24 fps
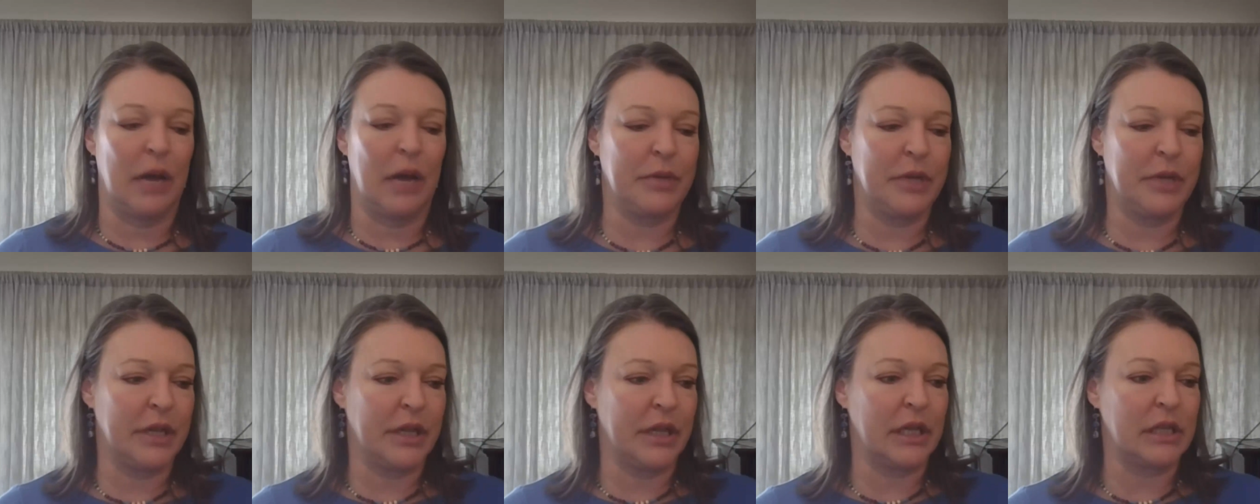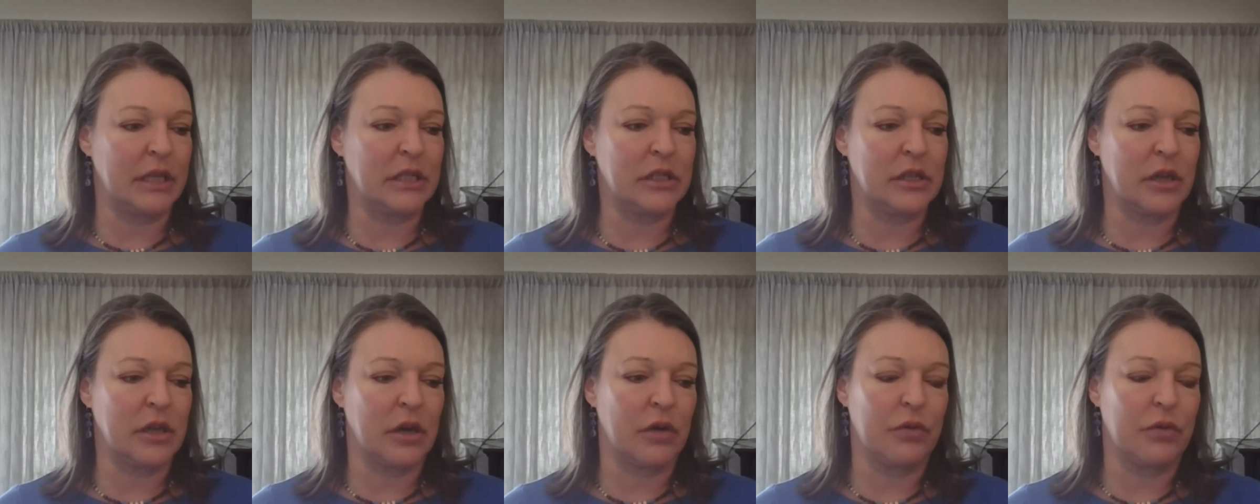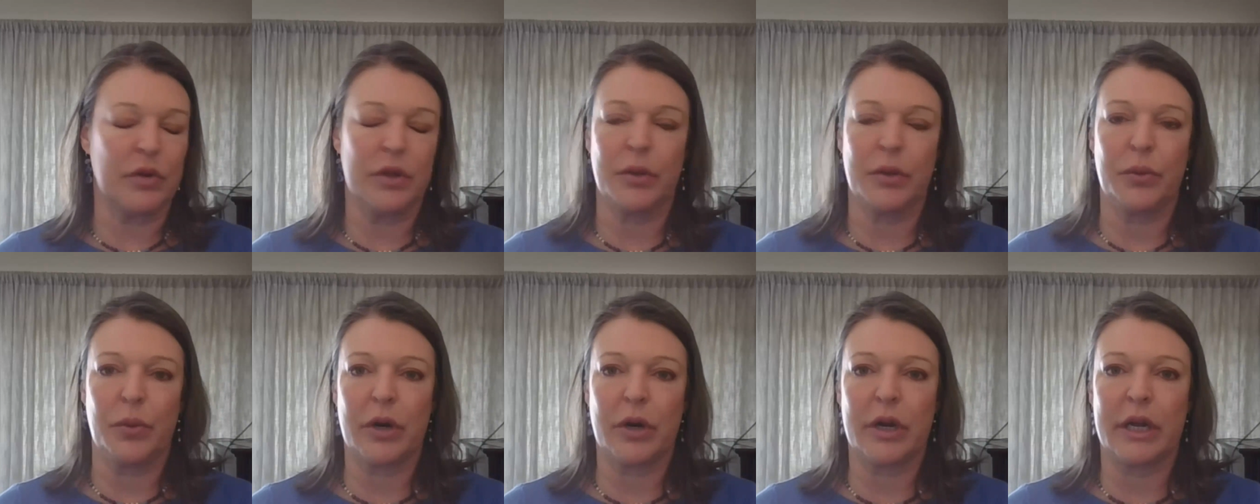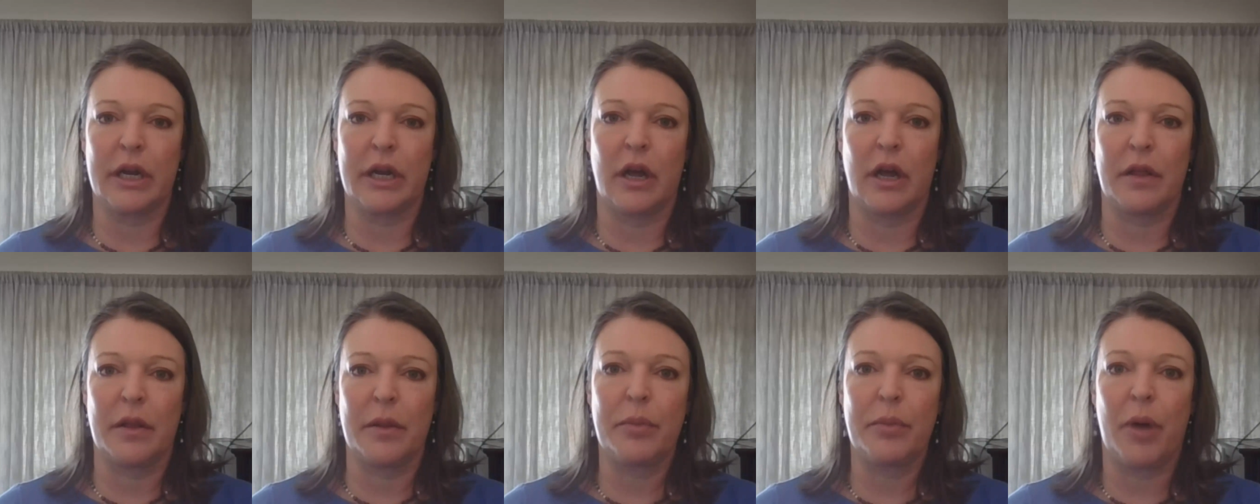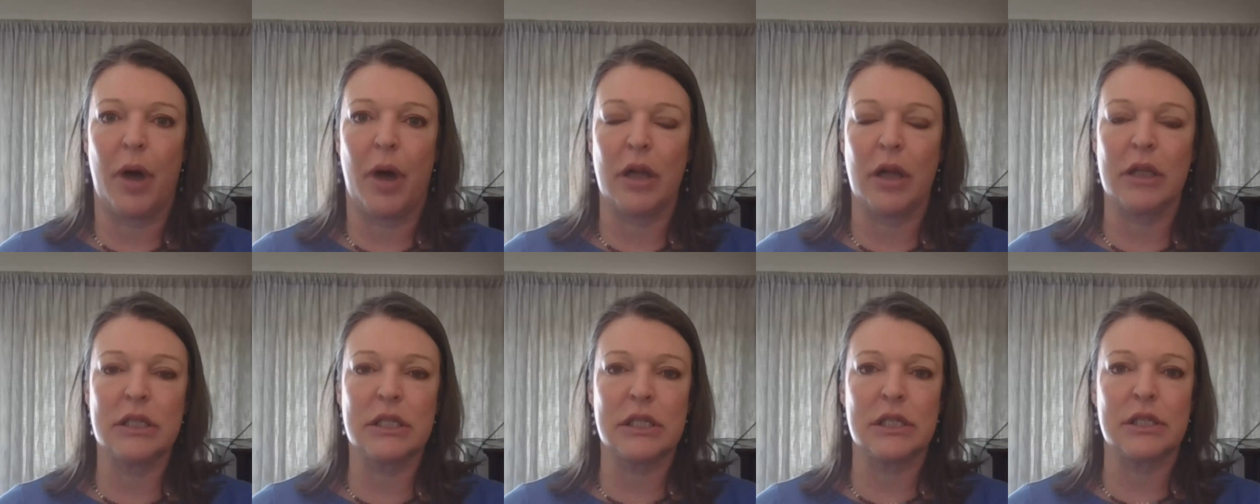to then start really working on the
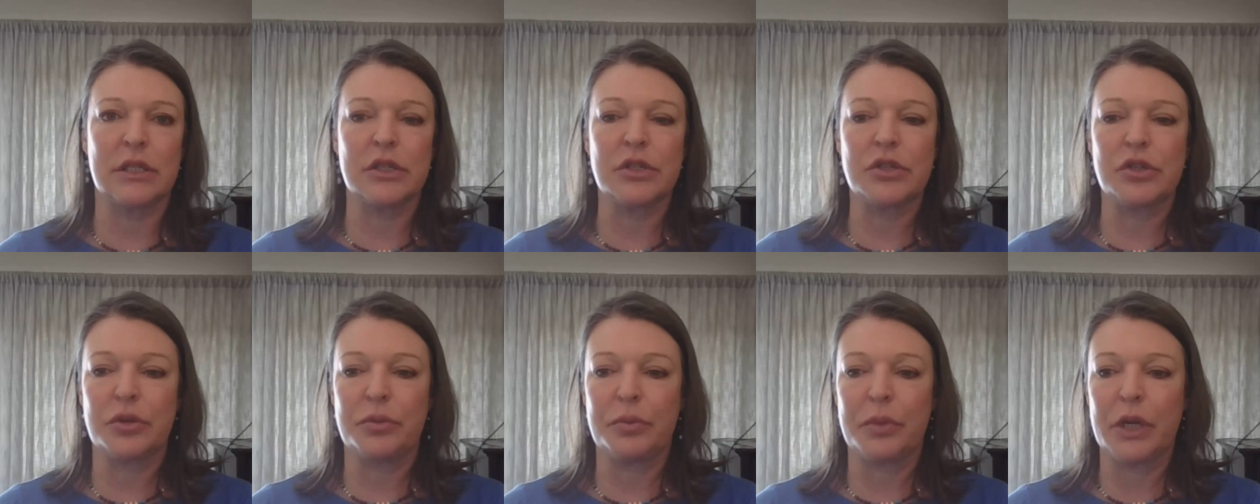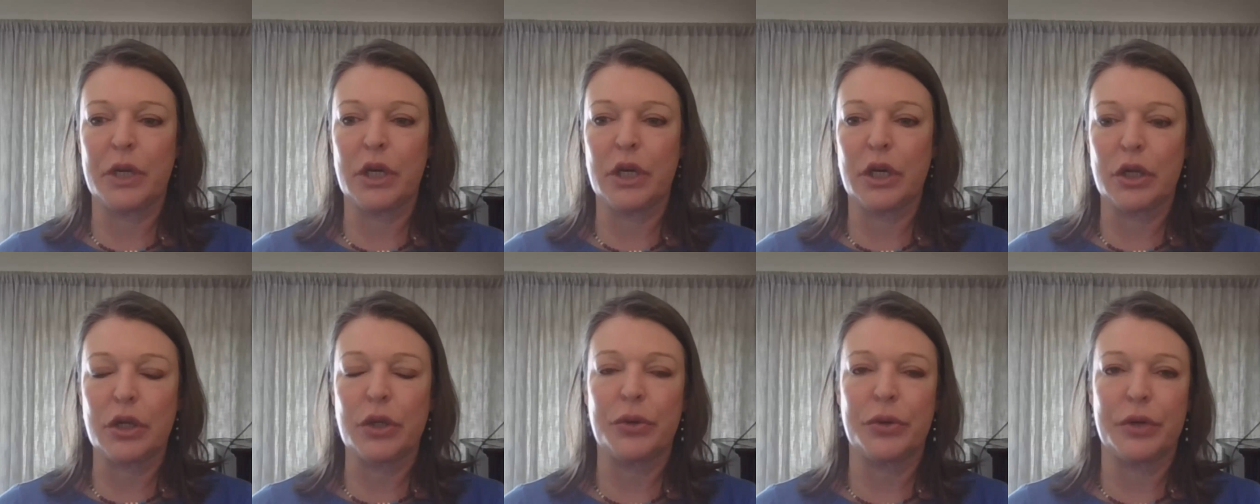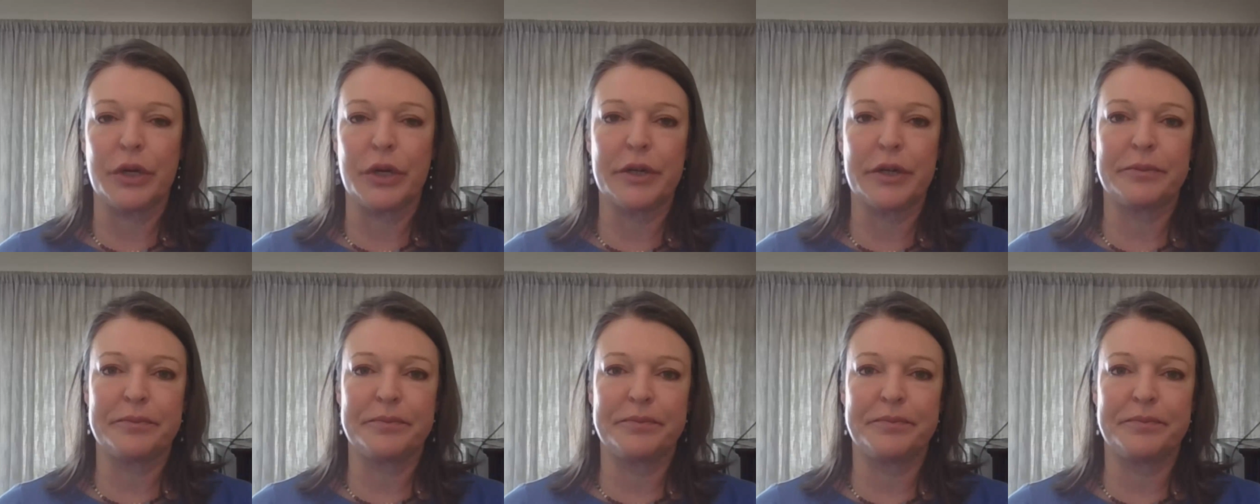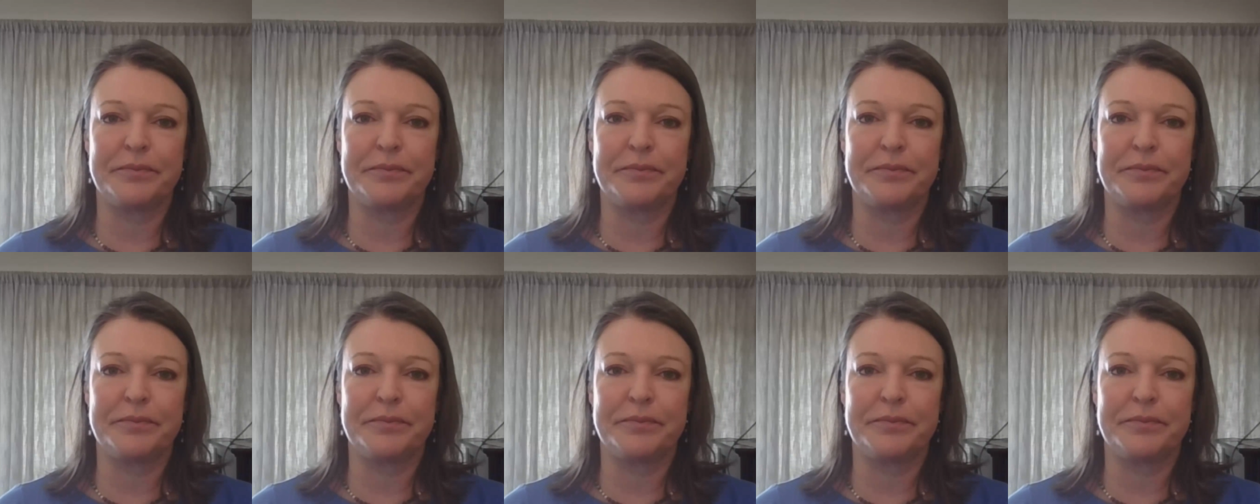policies that should be included.